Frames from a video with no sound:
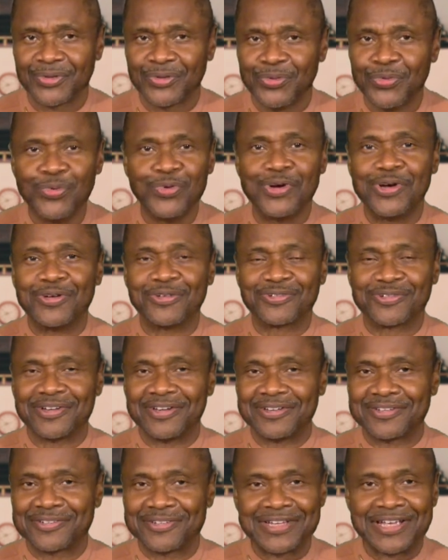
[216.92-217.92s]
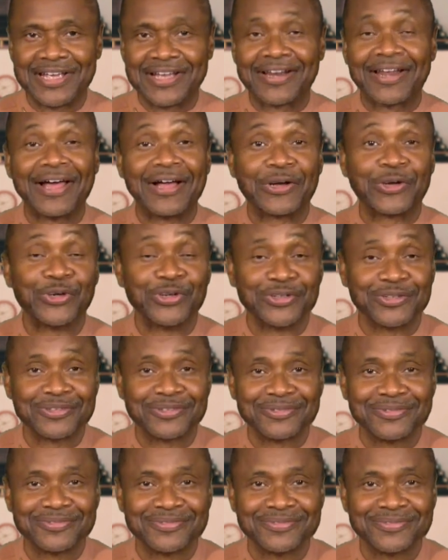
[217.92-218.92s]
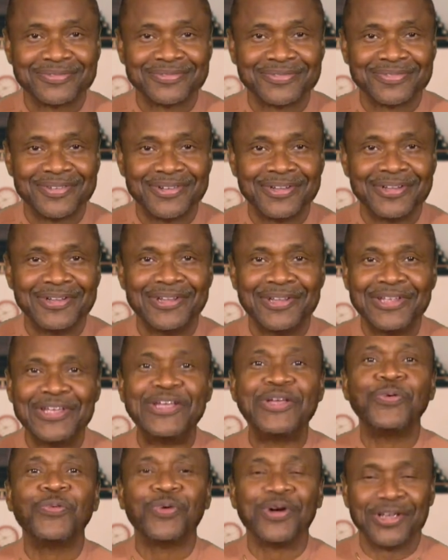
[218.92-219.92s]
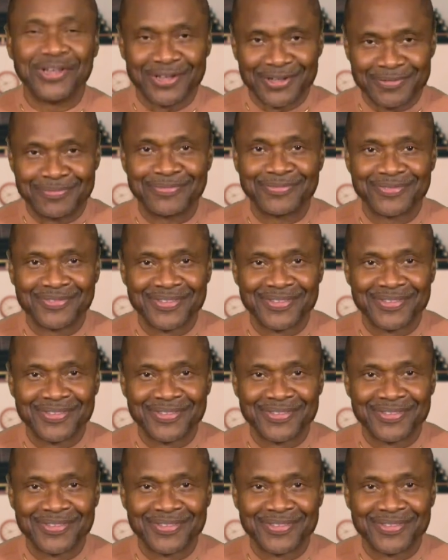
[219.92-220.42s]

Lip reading: Who else can sing like us? Lee Williams